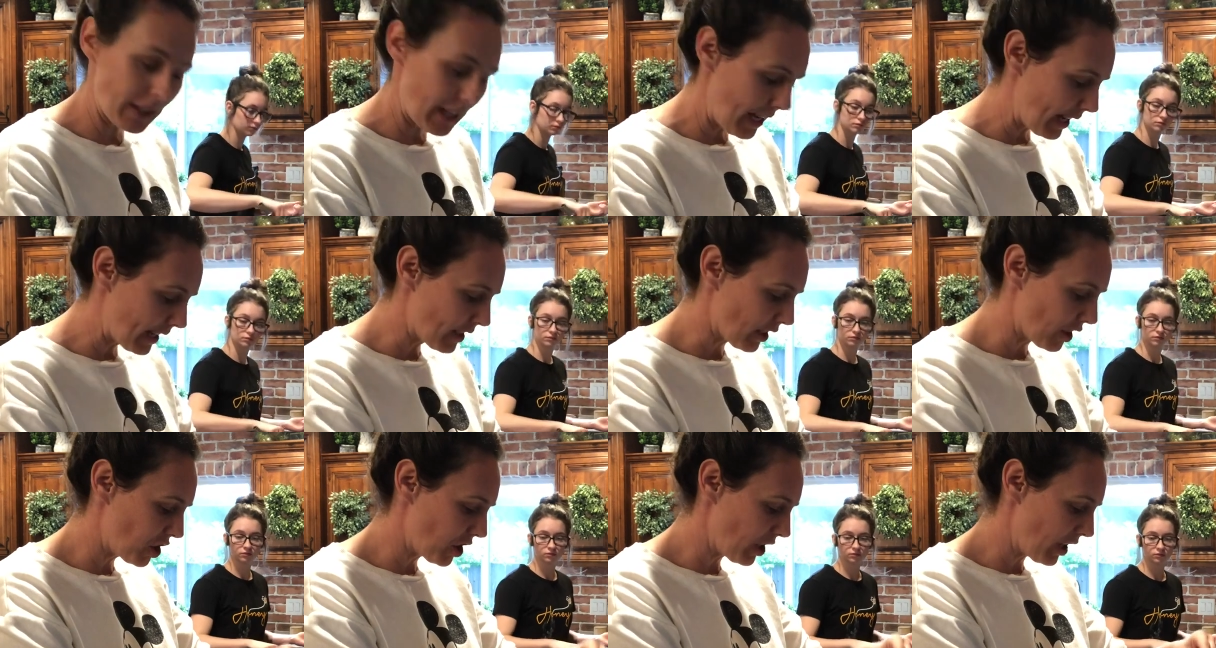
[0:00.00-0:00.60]
Speaker 1: eggs.
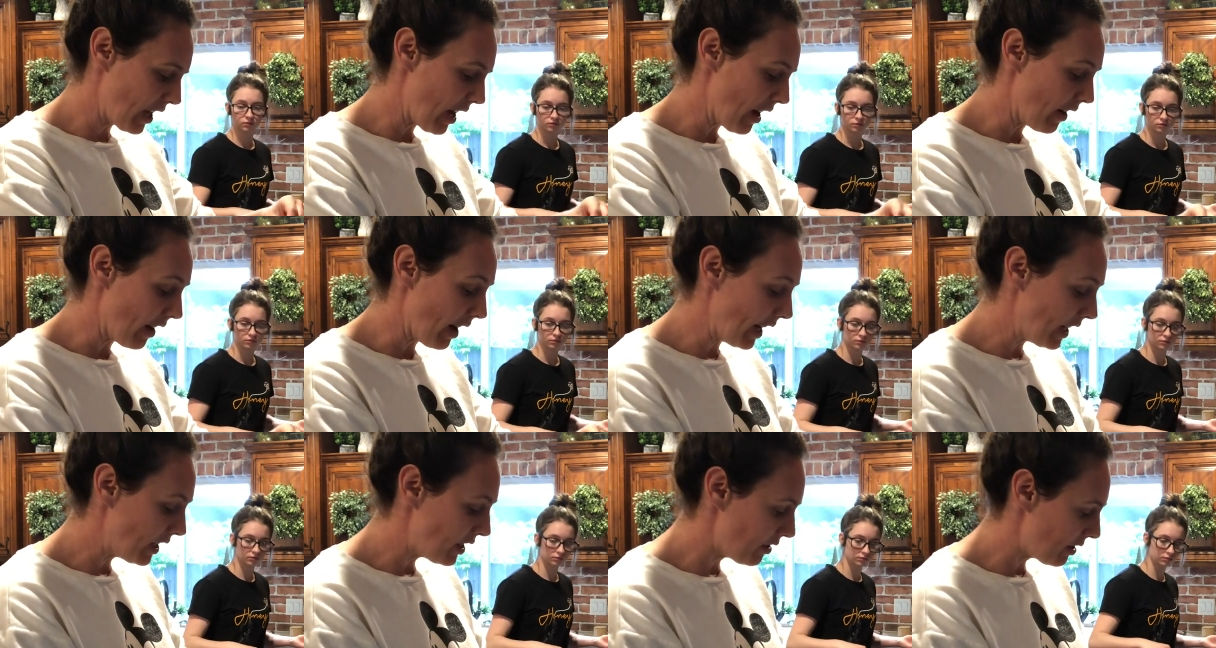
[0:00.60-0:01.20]
I'll show you how
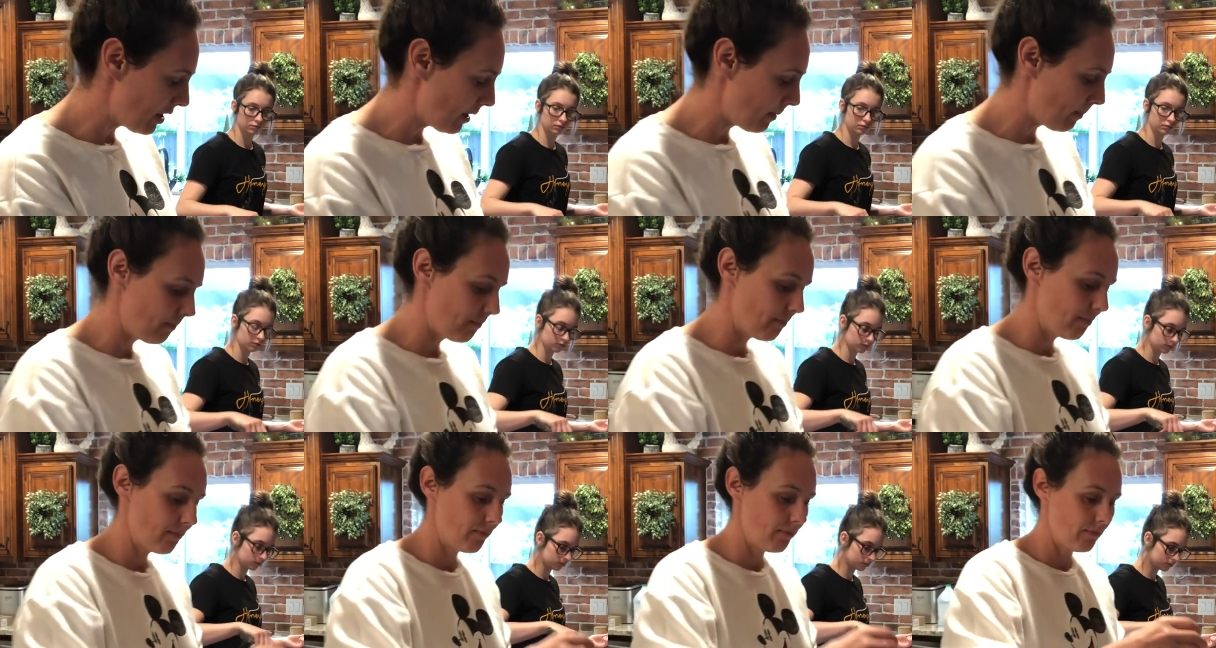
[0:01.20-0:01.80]
I do them.
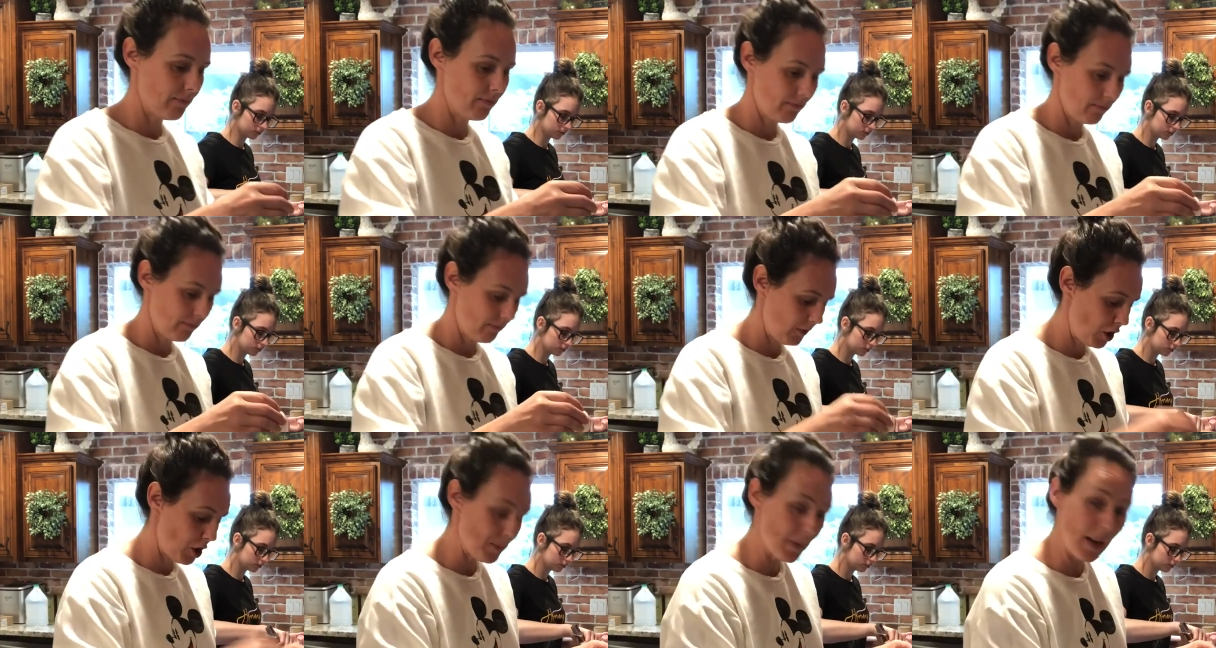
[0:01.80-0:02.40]

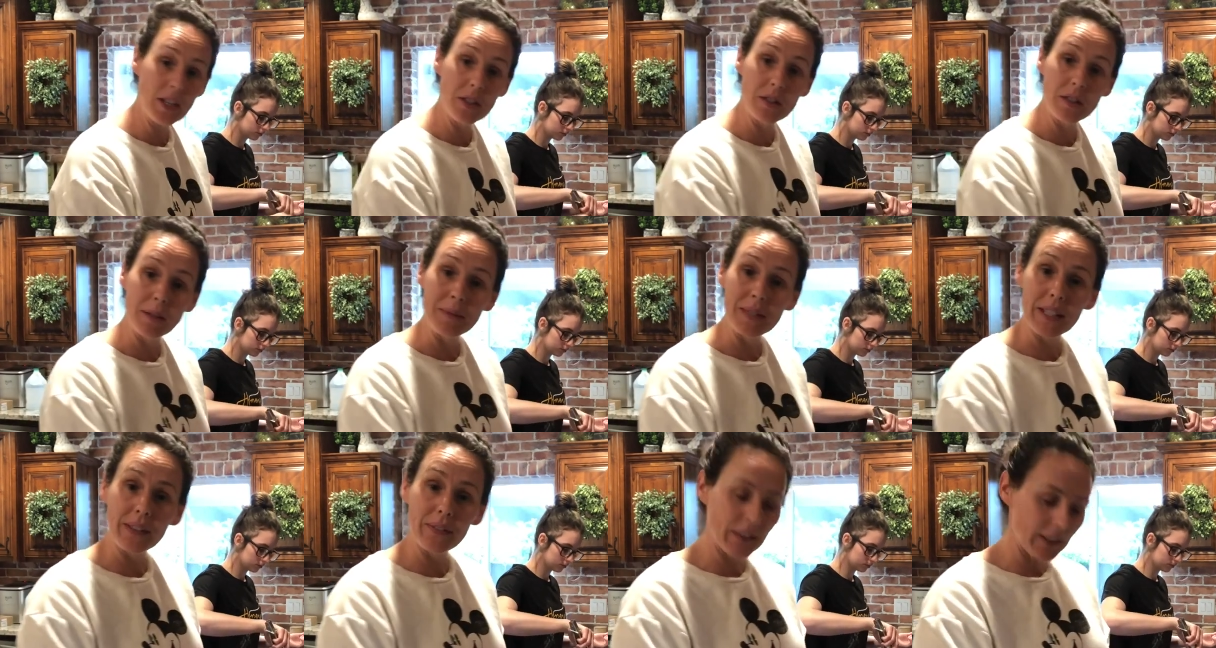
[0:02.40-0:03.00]
You might do them
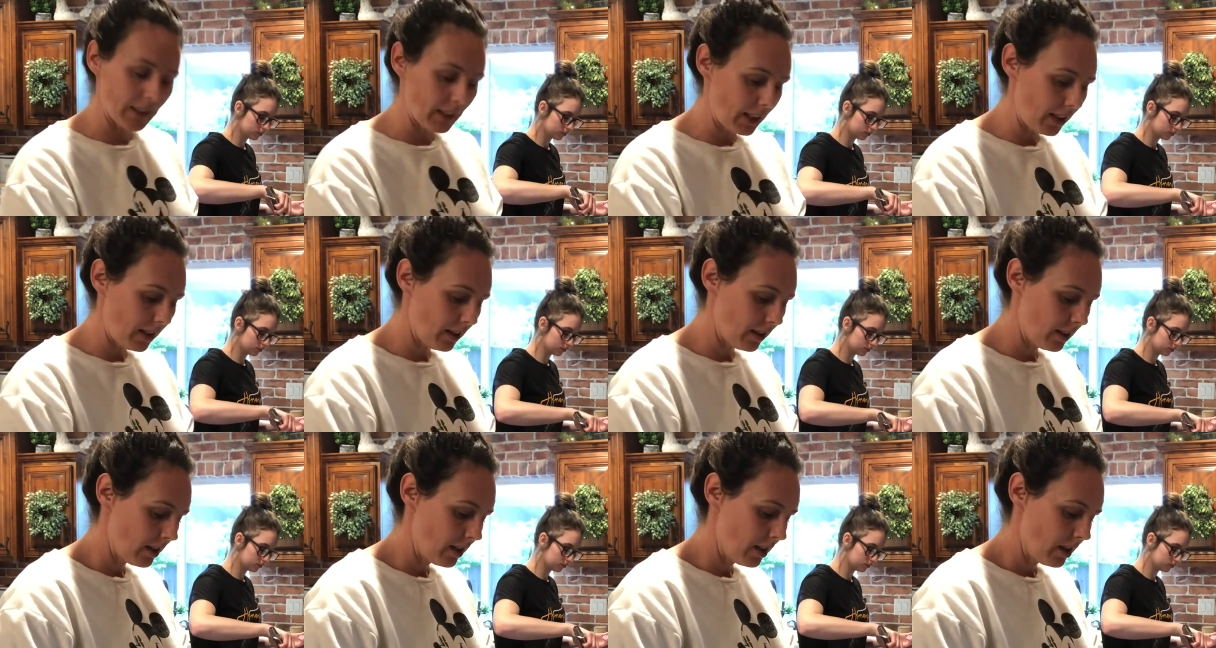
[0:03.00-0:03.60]
differently,
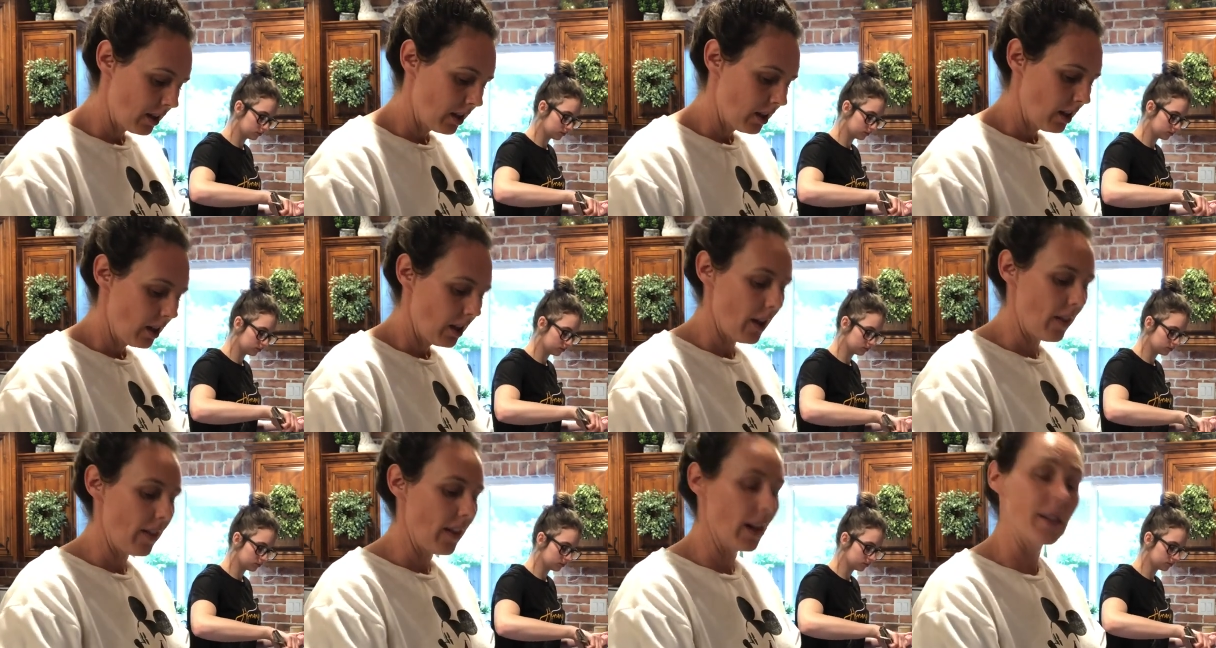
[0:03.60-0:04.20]

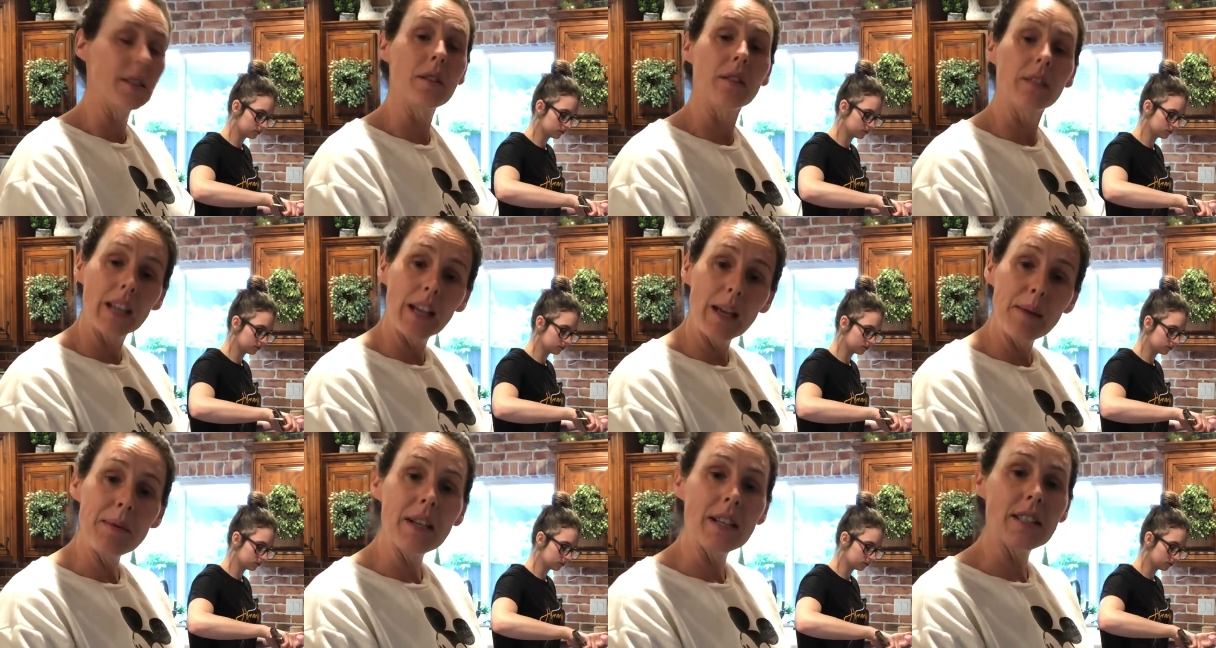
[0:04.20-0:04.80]
and that's
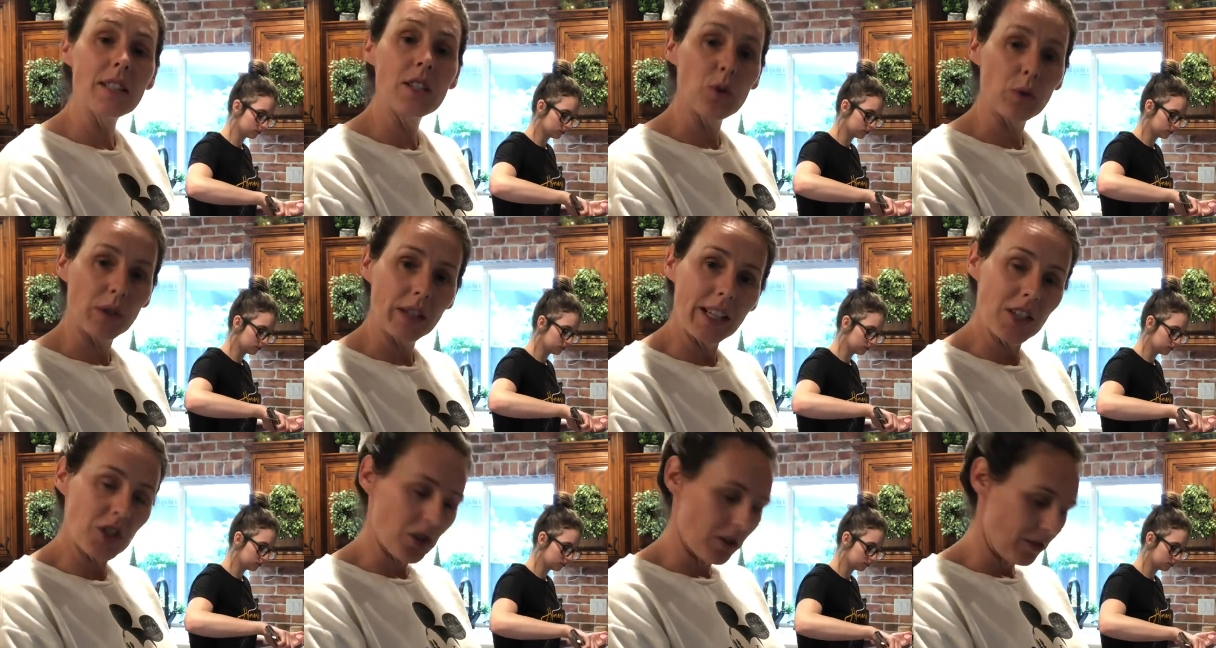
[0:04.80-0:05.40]
okay because it's your
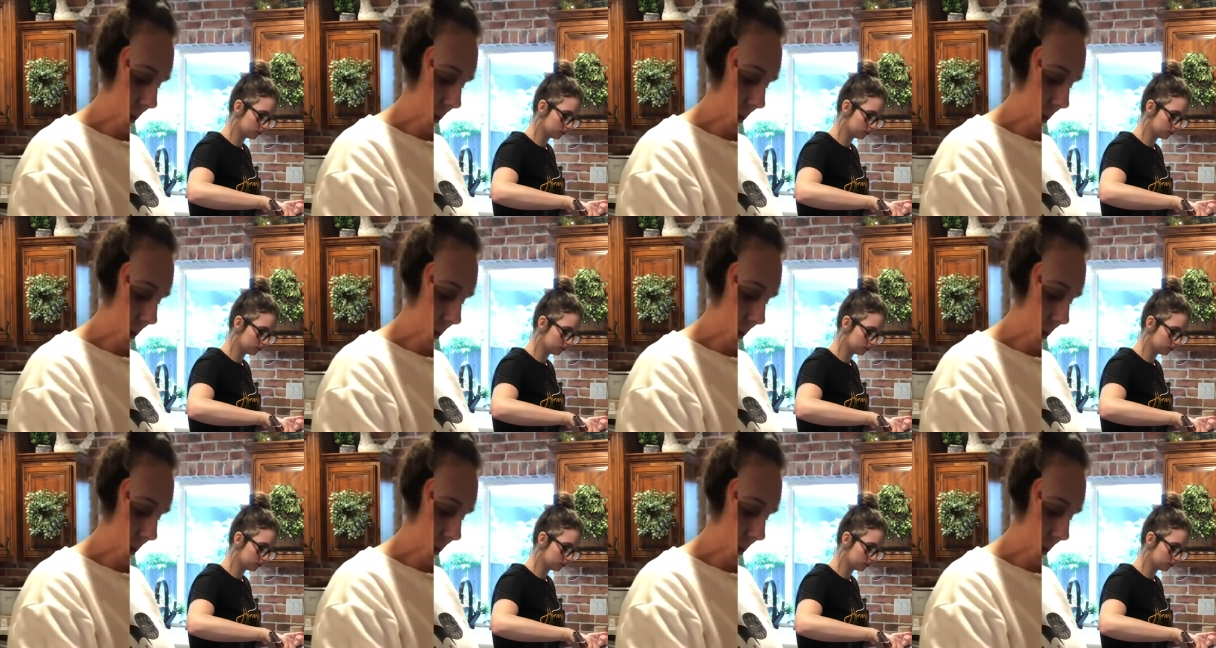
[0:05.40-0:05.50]
kitchen. How